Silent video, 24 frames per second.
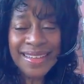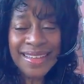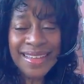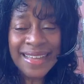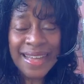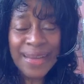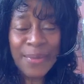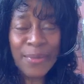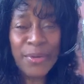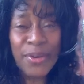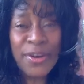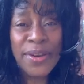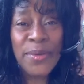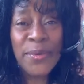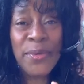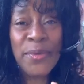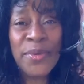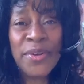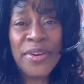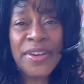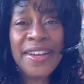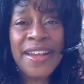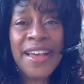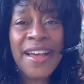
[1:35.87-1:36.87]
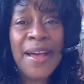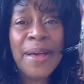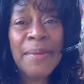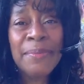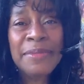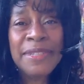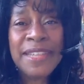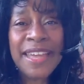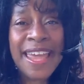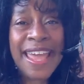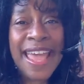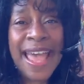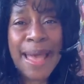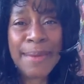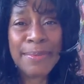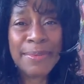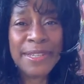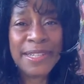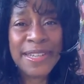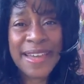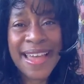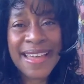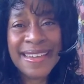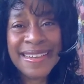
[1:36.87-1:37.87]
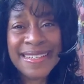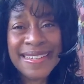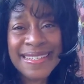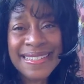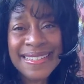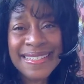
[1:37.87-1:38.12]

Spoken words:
And we're in a hump day habitat.